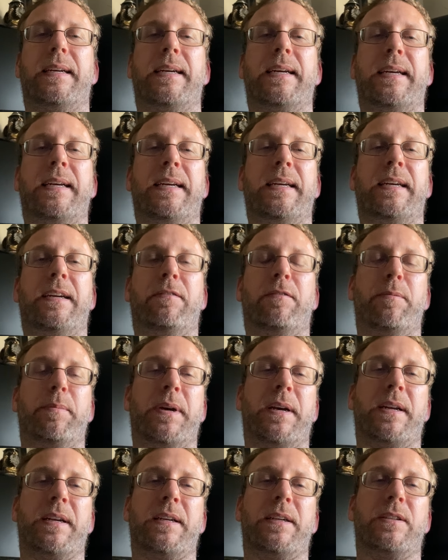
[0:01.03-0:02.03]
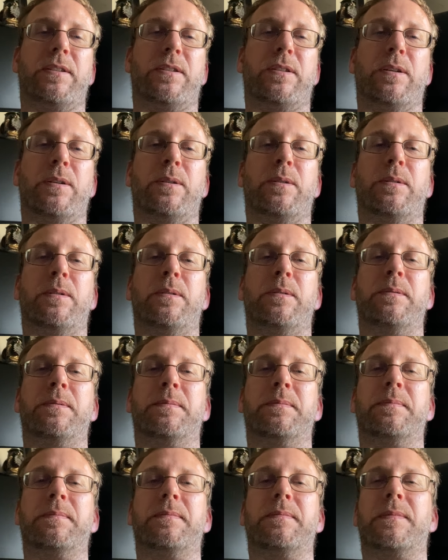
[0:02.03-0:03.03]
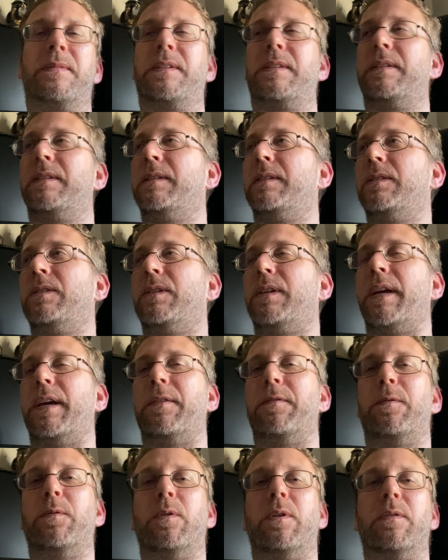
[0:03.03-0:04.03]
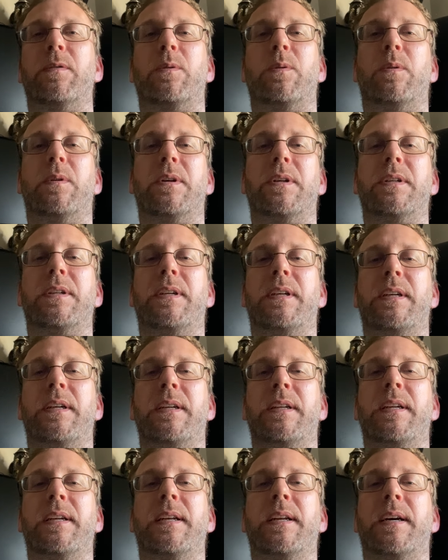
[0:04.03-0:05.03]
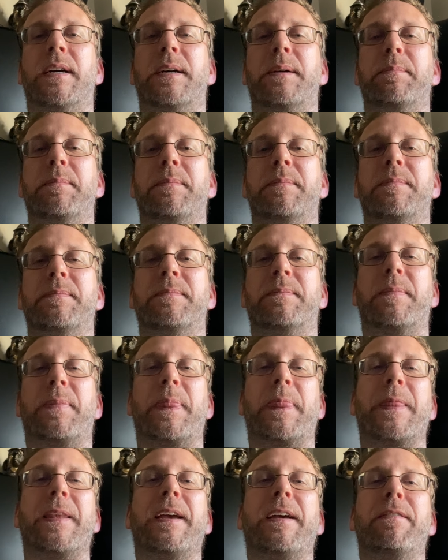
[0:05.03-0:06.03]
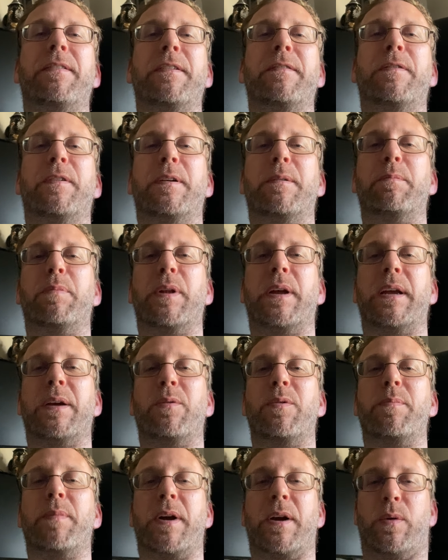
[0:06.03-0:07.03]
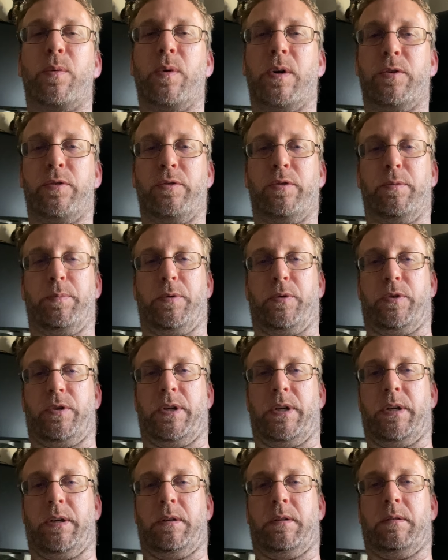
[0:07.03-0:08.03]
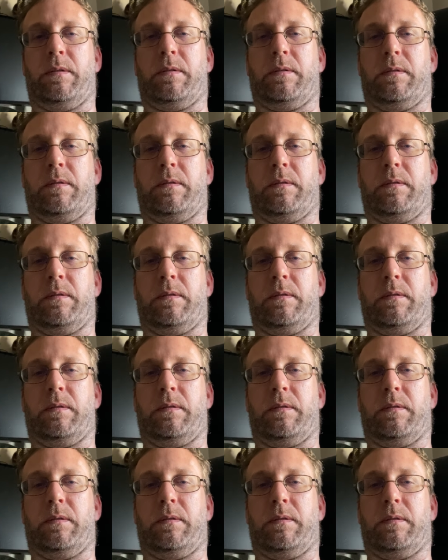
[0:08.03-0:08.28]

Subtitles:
Hey everybody, so it's day 4 of quarantine and I'm having fun playing with my quadruple chin.